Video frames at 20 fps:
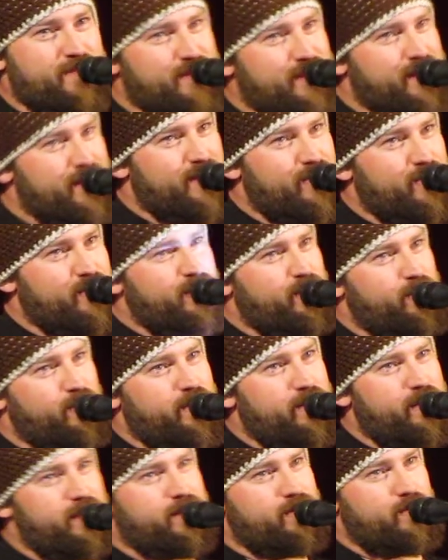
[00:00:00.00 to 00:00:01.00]
you know, we,
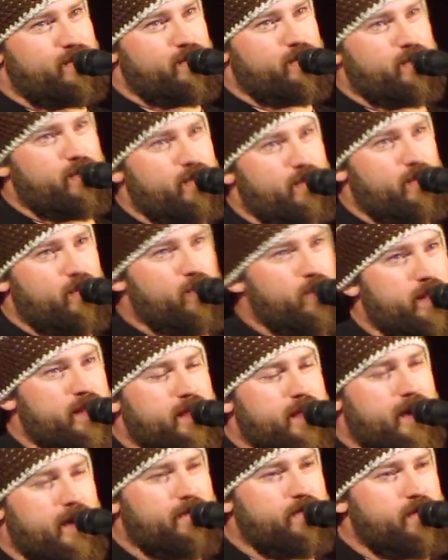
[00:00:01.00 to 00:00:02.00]
we, we
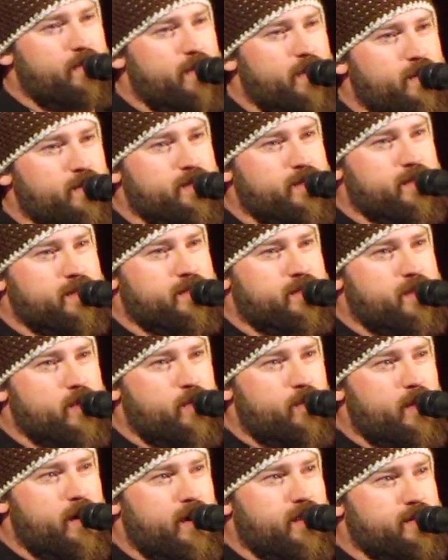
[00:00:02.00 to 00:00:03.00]
love the music
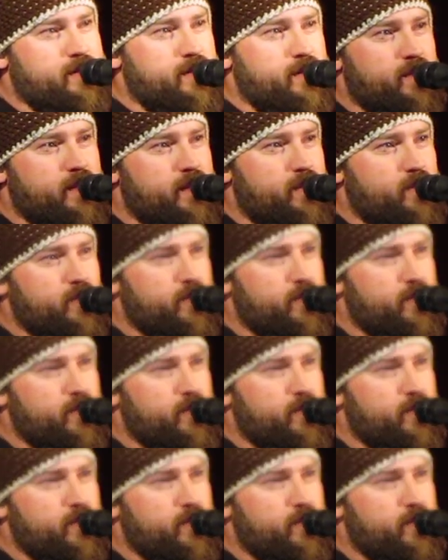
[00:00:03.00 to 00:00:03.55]
so much, and, and